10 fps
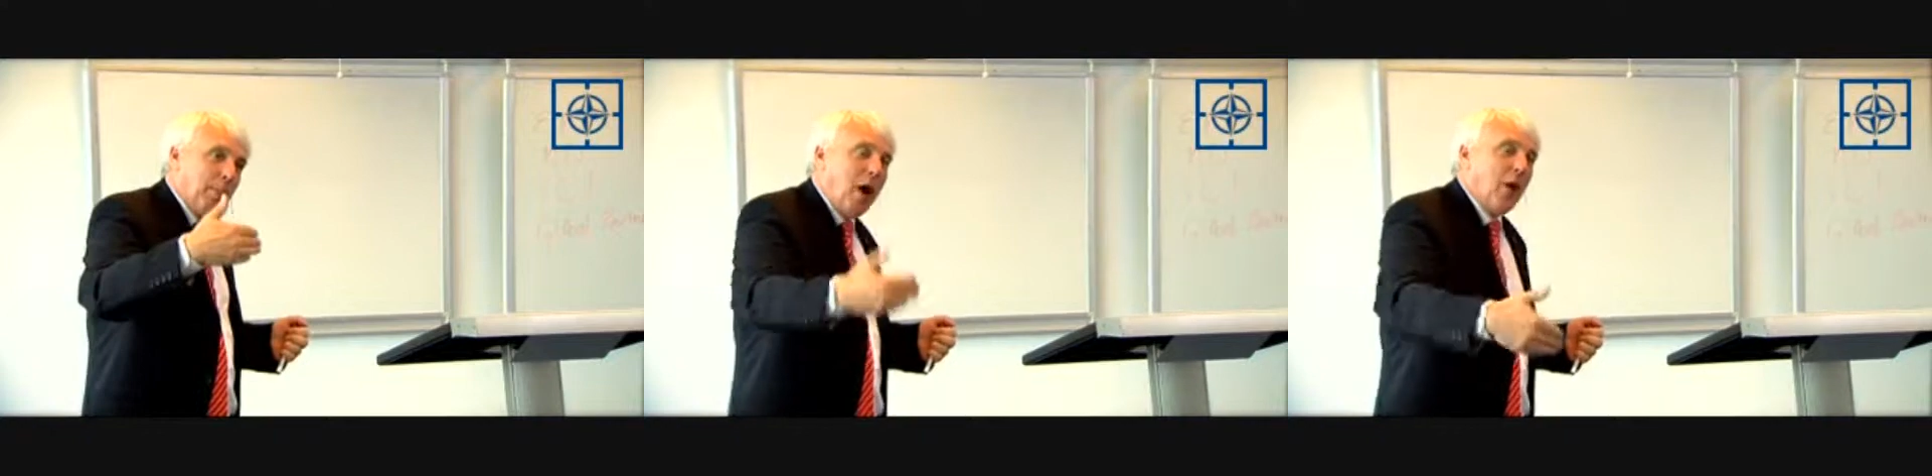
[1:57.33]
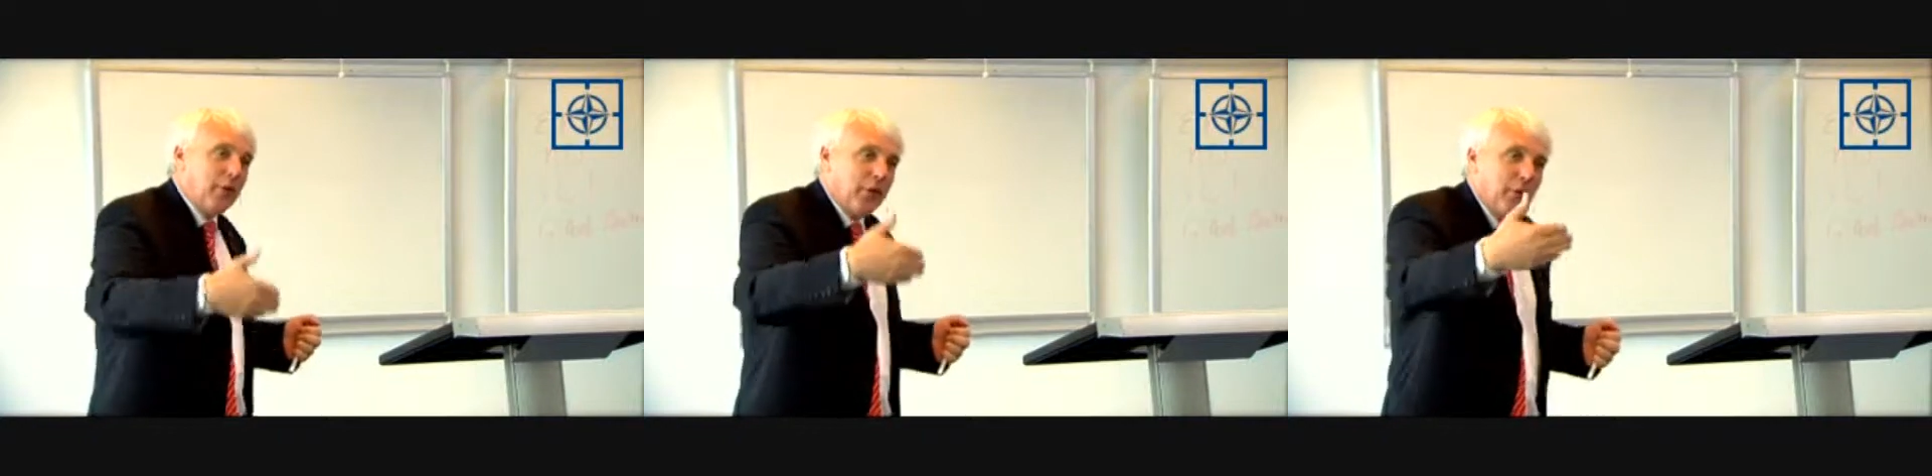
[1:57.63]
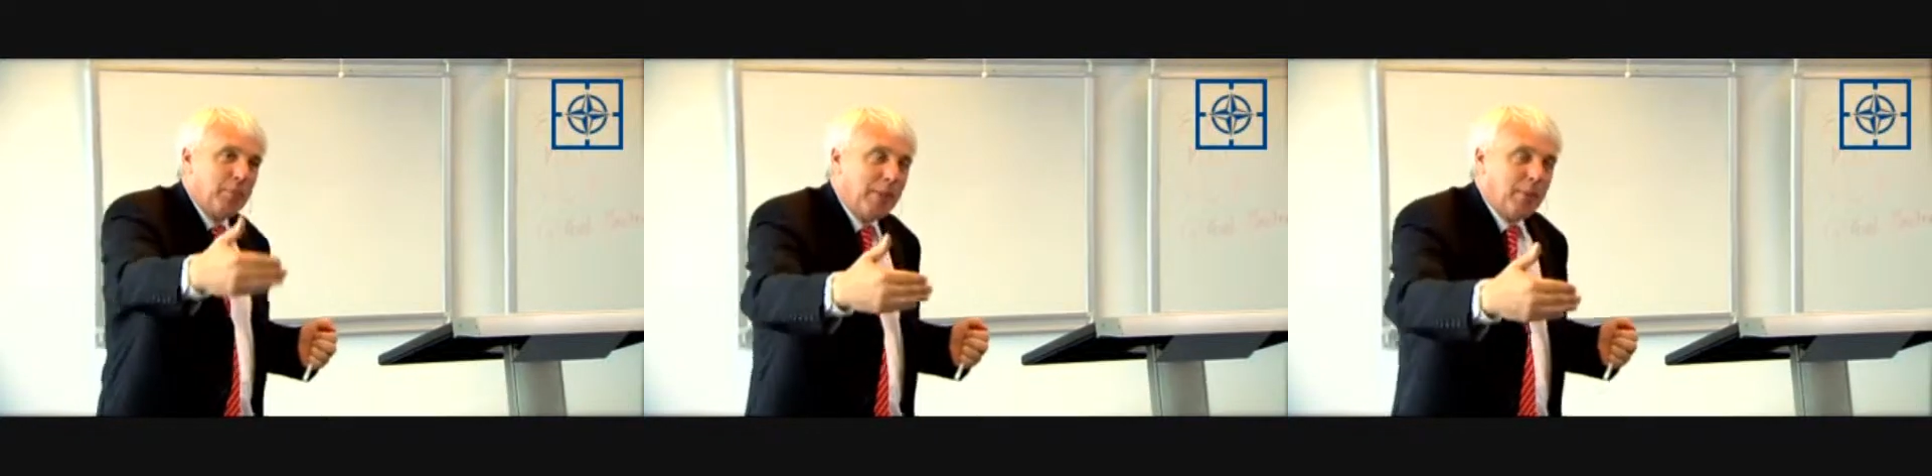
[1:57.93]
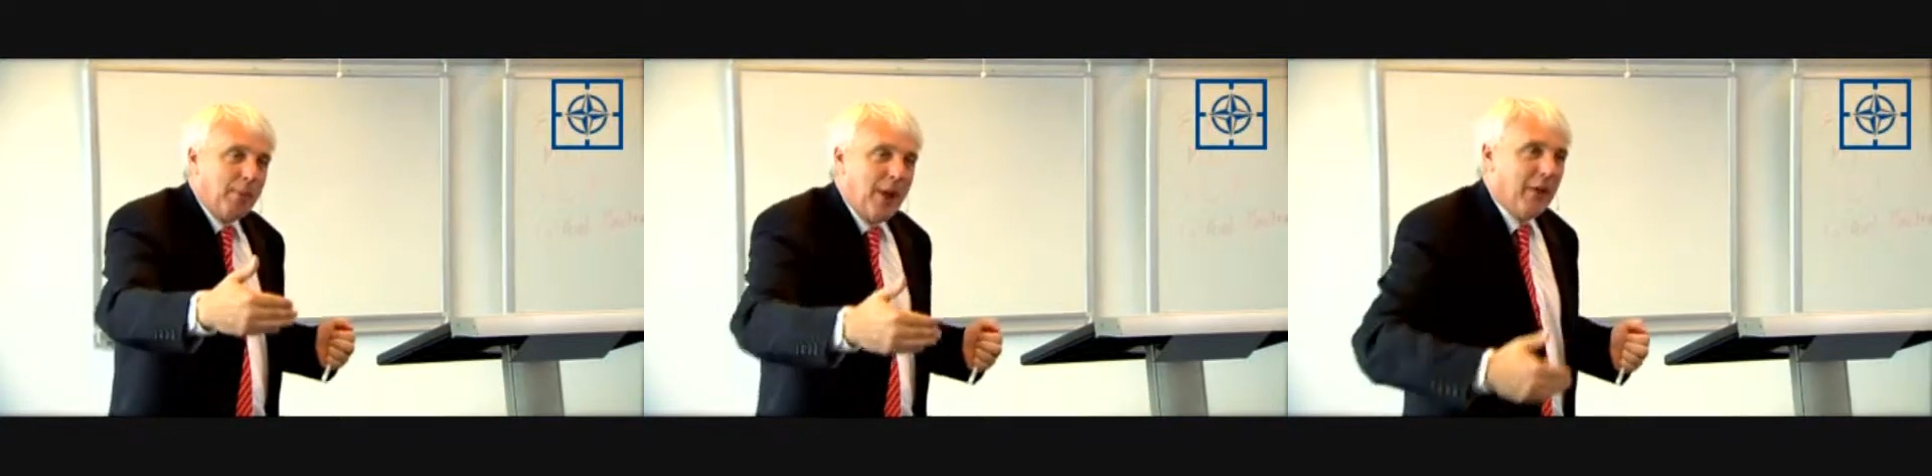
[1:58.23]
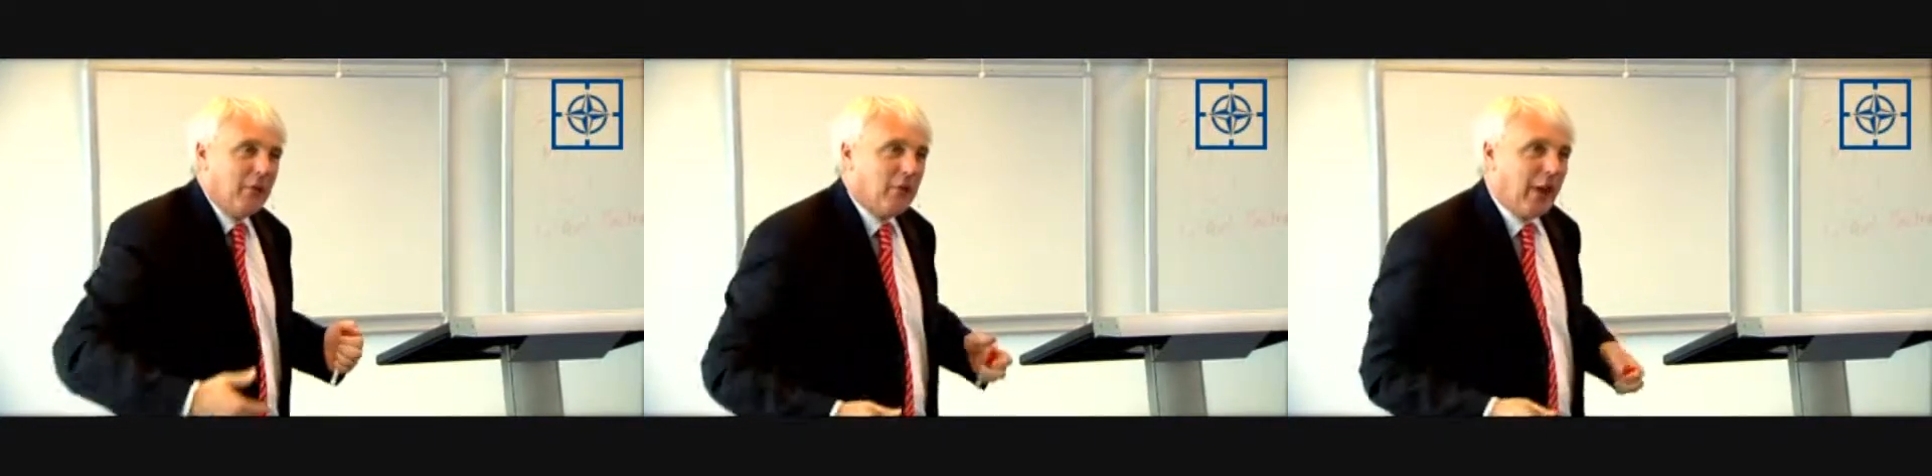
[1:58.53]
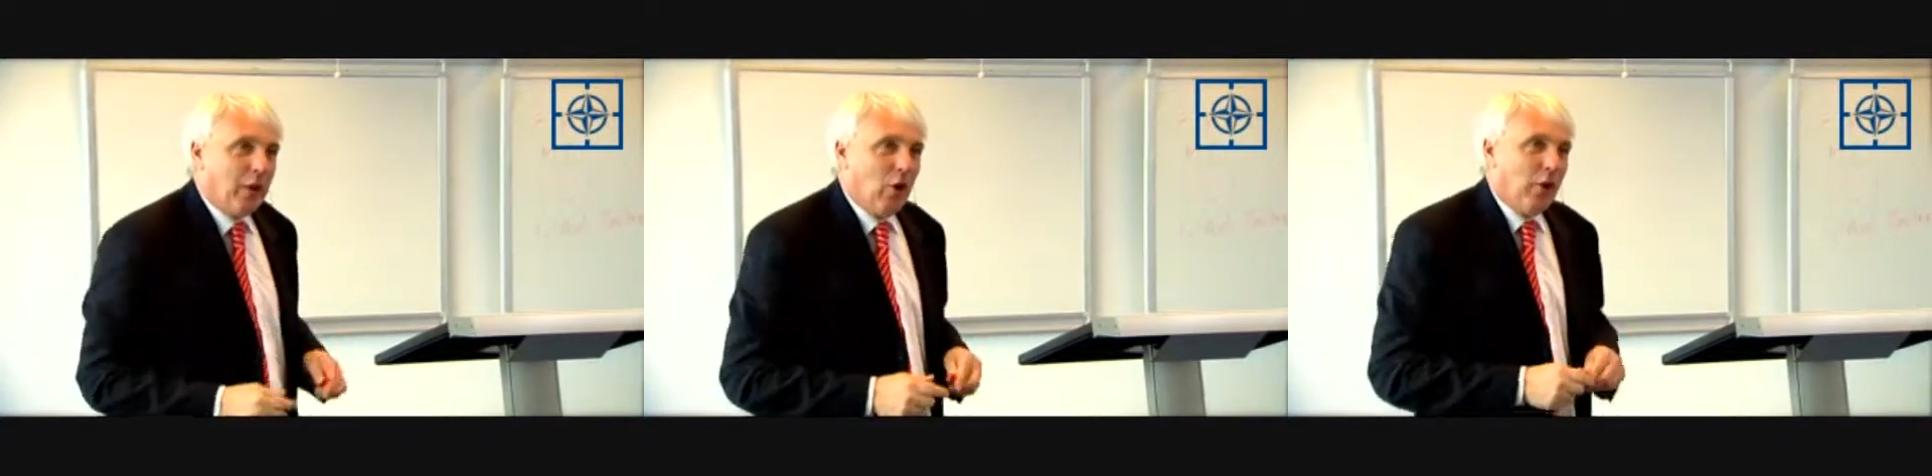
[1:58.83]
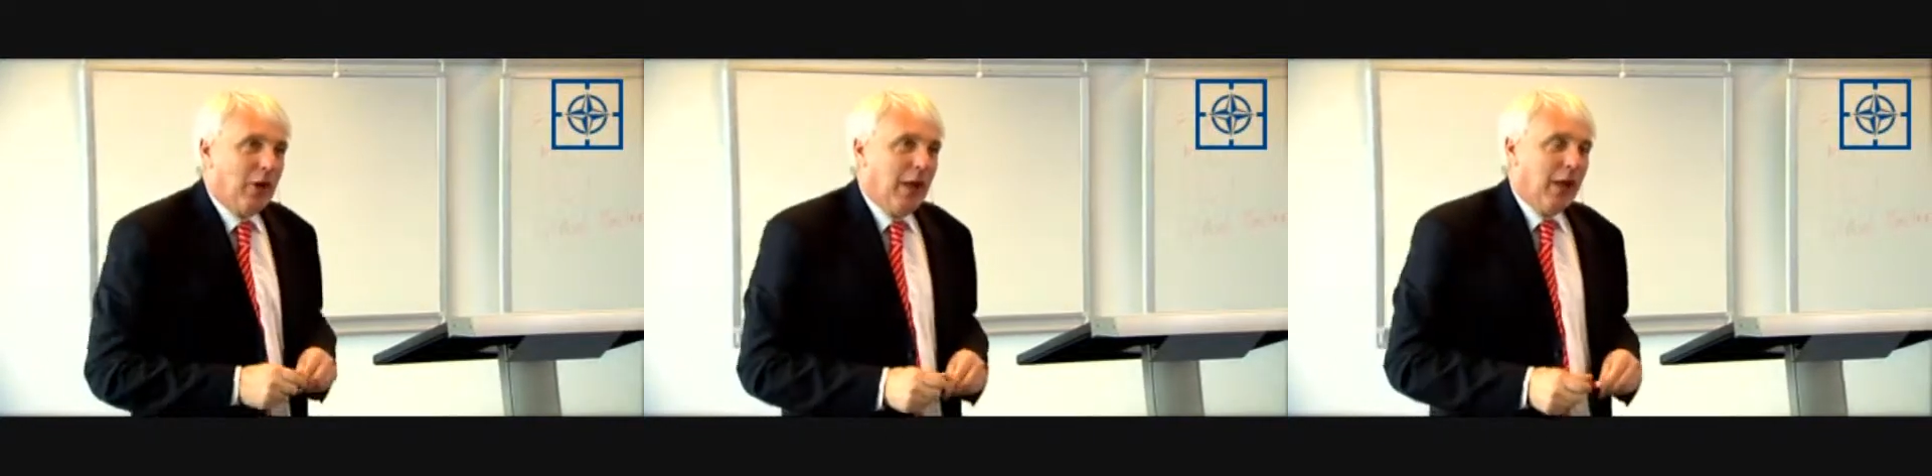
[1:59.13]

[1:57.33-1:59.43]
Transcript: partners have been prepared to take on